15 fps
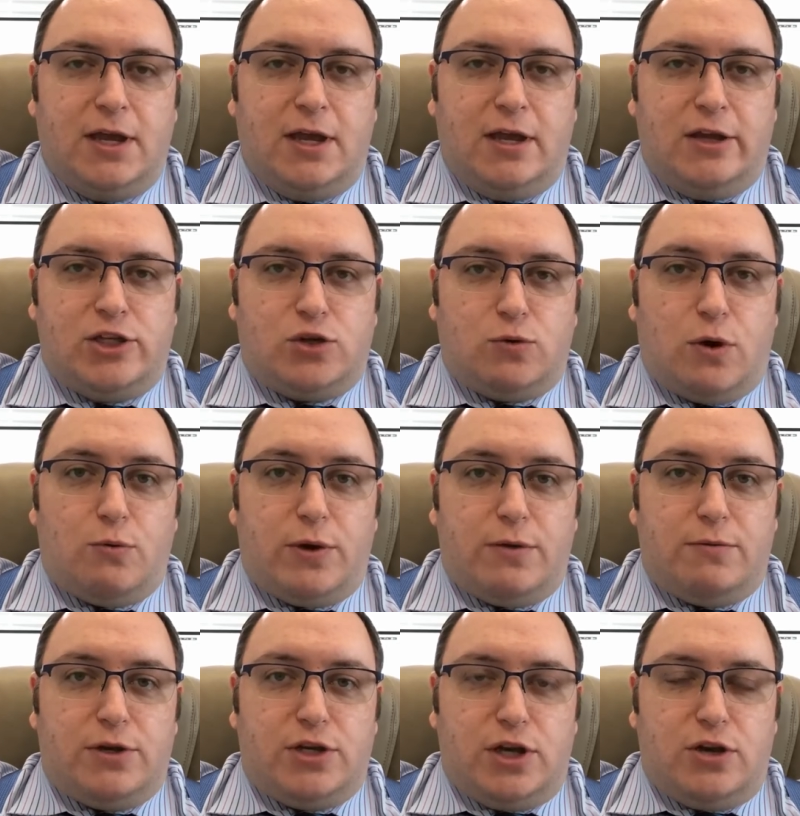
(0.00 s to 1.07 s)
So what we
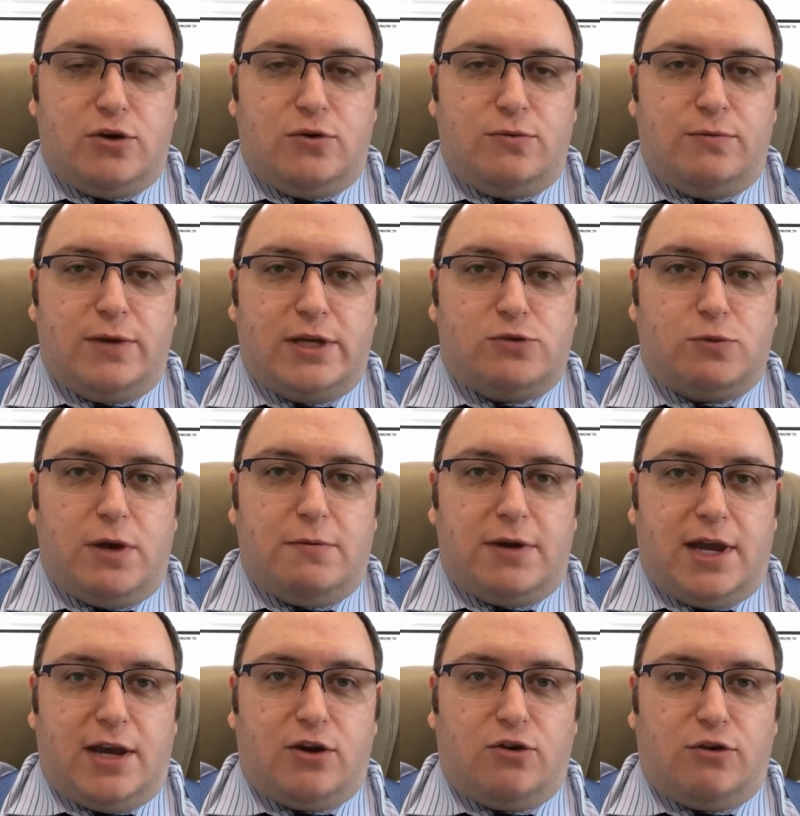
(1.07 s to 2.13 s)
would do is we
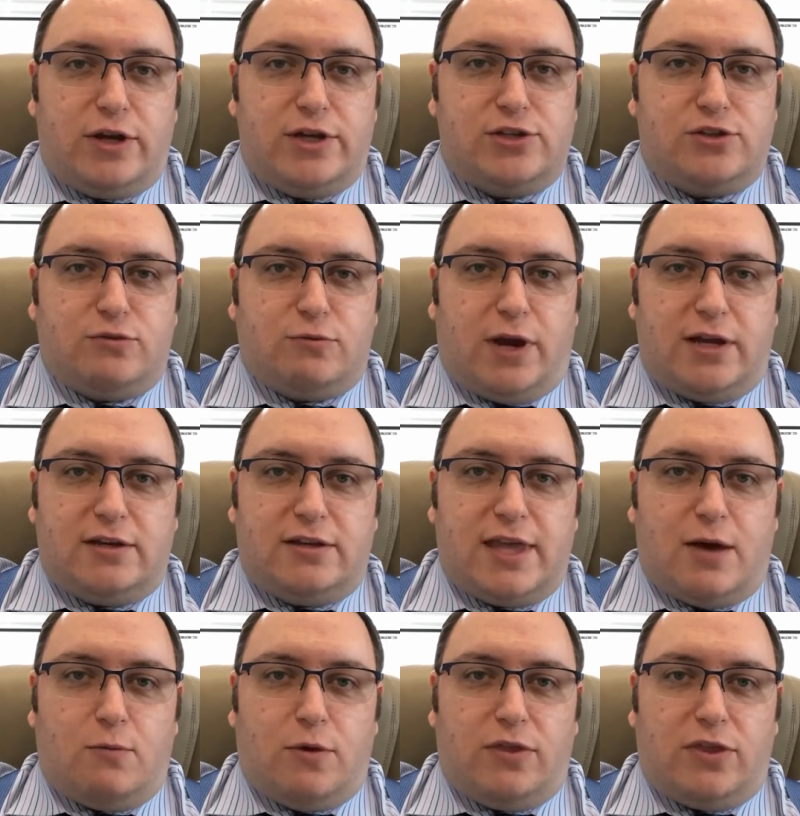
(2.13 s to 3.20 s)
would increase the rent to
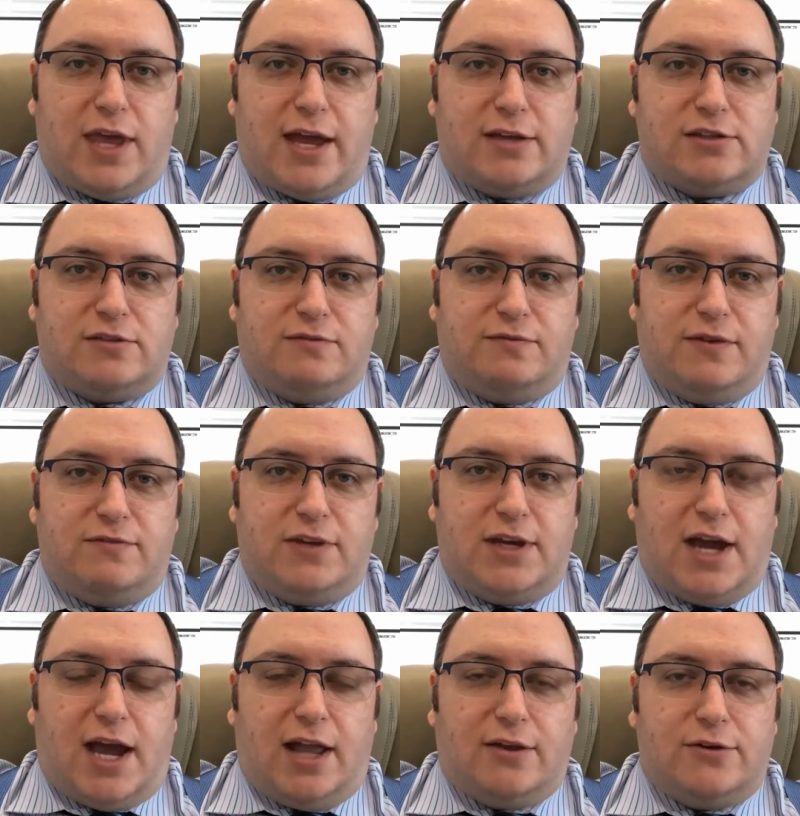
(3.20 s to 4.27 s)
that
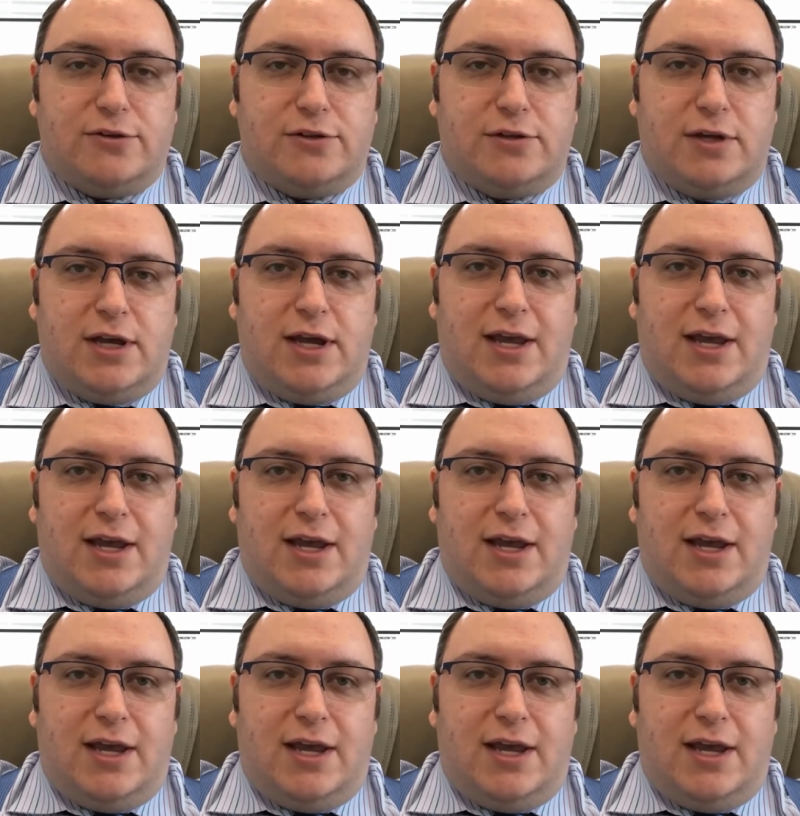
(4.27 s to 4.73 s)
$1,050.